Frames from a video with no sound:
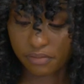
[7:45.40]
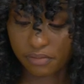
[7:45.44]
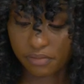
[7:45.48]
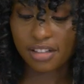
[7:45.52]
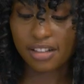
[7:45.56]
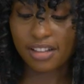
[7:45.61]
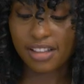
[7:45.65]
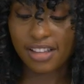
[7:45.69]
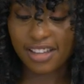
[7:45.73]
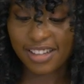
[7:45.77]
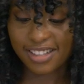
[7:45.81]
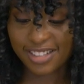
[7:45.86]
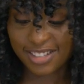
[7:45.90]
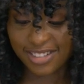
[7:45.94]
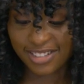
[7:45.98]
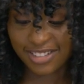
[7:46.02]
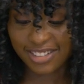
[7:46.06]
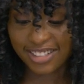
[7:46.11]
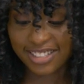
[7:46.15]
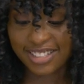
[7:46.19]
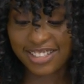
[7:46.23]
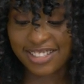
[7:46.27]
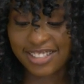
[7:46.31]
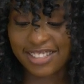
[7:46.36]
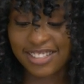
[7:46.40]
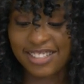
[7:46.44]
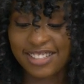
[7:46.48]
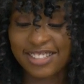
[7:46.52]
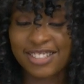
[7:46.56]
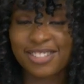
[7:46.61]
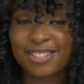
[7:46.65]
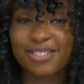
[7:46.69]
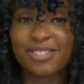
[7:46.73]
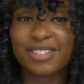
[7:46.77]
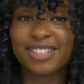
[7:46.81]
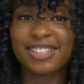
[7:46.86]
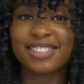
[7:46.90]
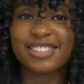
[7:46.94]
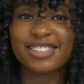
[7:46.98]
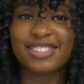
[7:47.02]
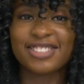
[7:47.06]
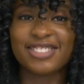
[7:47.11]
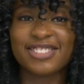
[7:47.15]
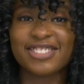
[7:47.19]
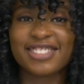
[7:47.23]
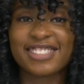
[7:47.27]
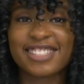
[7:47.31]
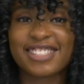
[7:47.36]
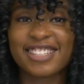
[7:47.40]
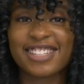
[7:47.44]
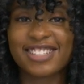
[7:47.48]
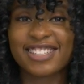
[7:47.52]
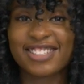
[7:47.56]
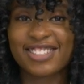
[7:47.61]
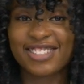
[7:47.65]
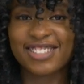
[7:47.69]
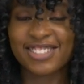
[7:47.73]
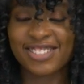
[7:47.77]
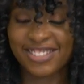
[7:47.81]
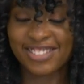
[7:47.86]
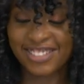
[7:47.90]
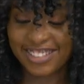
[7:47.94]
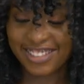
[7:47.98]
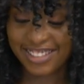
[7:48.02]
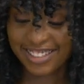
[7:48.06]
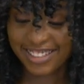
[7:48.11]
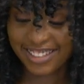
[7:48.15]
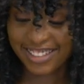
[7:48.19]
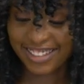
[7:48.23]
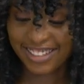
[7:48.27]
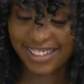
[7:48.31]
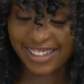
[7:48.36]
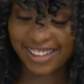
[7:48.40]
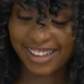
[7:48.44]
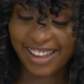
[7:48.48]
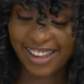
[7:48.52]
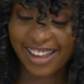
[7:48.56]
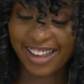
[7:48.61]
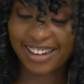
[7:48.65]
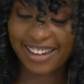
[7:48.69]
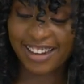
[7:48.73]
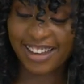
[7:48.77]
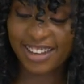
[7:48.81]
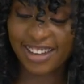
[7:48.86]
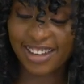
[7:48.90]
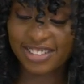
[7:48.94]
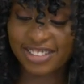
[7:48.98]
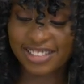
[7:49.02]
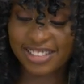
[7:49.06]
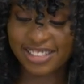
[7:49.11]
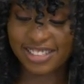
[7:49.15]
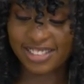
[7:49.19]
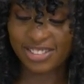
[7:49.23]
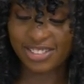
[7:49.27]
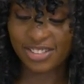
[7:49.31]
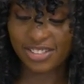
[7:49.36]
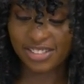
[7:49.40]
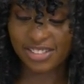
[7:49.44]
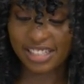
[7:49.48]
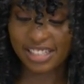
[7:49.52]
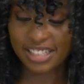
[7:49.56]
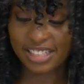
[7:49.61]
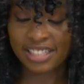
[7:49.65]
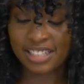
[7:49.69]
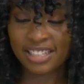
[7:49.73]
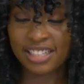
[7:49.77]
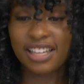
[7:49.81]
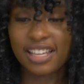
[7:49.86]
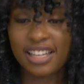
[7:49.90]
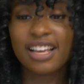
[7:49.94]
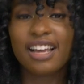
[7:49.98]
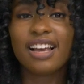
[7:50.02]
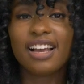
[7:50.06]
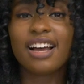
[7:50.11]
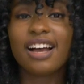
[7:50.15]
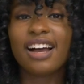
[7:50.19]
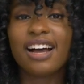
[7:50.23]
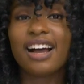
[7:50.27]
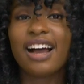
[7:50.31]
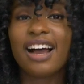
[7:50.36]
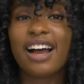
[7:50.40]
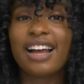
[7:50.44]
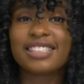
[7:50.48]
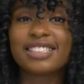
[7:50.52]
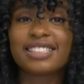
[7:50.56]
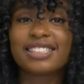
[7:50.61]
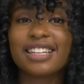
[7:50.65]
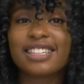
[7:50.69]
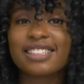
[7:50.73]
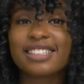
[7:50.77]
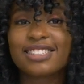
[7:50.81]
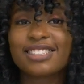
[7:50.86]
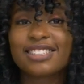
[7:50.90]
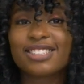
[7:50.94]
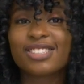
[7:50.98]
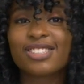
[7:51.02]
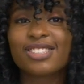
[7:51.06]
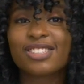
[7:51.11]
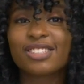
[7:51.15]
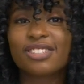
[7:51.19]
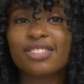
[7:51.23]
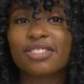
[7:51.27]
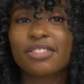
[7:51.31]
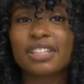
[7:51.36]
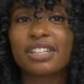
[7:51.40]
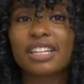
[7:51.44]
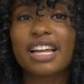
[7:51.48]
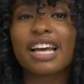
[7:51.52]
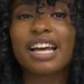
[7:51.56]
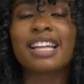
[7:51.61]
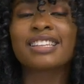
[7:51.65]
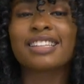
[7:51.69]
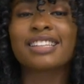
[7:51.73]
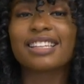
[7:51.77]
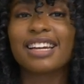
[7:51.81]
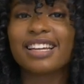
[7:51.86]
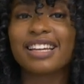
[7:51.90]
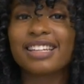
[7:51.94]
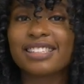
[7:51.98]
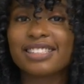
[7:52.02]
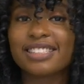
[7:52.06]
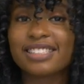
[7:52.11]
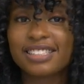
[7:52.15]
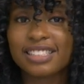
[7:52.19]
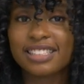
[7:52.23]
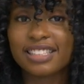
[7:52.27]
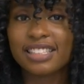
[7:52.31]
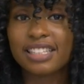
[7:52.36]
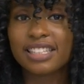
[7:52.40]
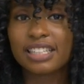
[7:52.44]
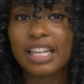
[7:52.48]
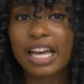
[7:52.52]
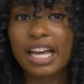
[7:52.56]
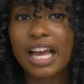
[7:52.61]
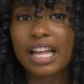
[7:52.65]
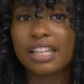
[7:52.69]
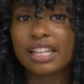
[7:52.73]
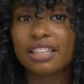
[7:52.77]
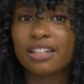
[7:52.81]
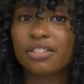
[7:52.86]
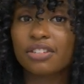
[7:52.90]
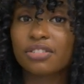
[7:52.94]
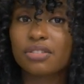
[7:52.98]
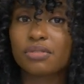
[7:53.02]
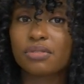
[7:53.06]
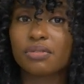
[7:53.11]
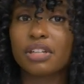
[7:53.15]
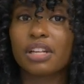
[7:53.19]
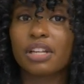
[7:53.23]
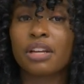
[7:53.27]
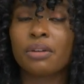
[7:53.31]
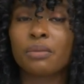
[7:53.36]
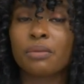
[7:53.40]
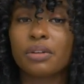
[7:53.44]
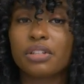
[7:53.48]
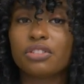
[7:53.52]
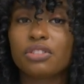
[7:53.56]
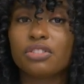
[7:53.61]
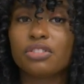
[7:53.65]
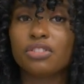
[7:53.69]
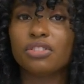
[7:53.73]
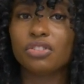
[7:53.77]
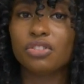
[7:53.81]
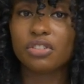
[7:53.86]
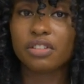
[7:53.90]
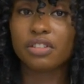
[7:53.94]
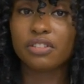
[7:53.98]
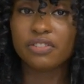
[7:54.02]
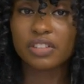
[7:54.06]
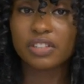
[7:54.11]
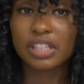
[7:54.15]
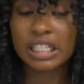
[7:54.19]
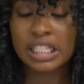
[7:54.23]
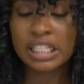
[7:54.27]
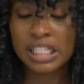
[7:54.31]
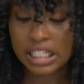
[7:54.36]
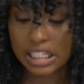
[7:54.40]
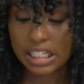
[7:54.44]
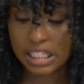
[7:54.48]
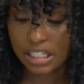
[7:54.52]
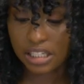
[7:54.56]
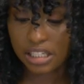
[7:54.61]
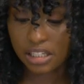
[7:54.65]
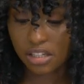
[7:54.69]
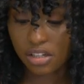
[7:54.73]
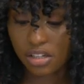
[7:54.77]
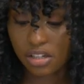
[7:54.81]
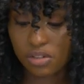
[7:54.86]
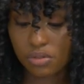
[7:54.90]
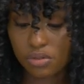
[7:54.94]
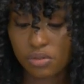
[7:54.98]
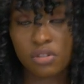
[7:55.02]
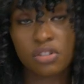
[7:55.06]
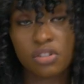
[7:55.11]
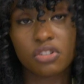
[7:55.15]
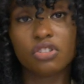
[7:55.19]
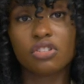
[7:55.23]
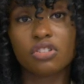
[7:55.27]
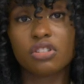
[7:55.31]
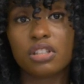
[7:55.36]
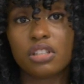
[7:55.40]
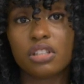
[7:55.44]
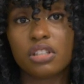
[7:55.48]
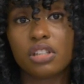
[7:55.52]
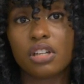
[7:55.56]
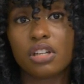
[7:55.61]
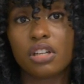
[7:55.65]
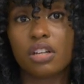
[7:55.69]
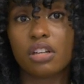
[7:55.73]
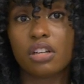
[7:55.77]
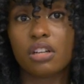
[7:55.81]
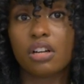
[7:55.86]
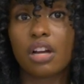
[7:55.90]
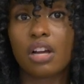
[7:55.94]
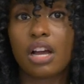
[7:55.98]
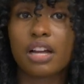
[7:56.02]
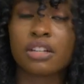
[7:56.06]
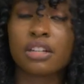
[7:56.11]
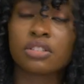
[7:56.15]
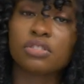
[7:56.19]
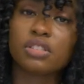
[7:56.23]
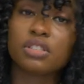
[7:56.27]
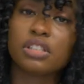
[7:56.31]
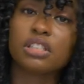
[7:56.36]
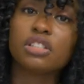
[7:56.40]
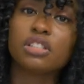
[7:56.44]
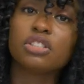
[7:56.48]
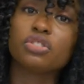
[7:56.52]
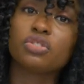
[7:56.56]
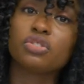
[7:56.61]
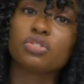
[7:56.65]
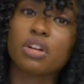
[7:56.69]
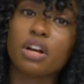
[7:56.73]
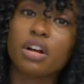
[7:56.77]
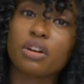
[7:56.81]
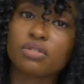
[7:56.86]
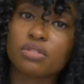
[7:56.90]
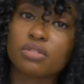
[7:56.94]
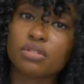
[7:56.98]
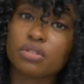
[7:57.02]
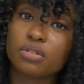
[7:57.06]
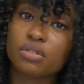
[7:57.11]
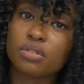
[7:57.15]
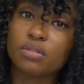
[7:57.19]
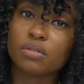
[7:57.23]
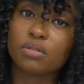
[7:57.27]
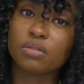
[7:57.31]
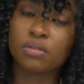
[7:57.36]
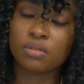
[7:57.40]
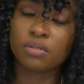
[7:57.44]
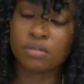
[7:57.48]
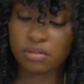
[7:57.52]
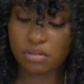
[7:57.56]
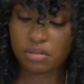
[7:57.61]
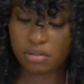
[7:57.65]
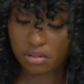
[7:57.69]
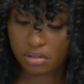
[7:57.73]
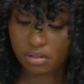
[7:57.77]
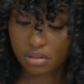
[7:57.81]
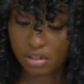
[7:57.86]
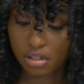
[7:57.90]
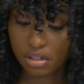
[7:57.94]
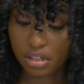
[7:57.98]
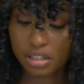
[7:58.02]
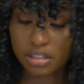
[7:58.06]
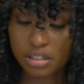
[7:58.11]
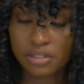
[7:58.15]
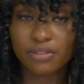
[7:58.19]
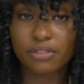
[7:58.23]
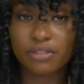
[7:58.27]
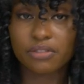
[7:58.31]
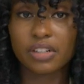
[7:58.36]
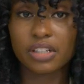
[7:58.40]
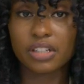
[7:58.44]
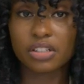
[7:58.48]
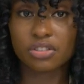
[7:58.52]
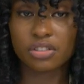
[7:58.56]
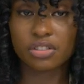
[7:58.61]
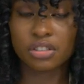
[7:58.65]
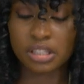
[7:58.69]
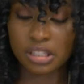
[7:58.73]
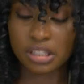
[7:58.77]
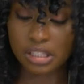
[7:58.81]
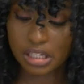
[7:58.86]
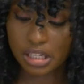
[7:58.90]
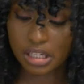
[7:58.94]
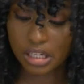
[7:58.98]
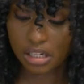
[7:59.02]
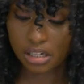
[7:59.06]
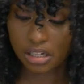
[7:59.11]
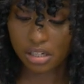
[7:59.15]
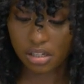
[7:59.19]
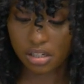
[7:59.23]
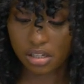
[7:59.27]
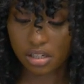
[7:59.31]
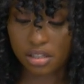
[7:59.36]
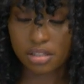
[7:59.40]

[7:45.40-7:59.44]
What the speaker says: Next question is, when did you start sewing and how did you learn? I started sewing at 19 and that was when I went to university. So in uni, they actually teach you how to sew. That's for fashion design.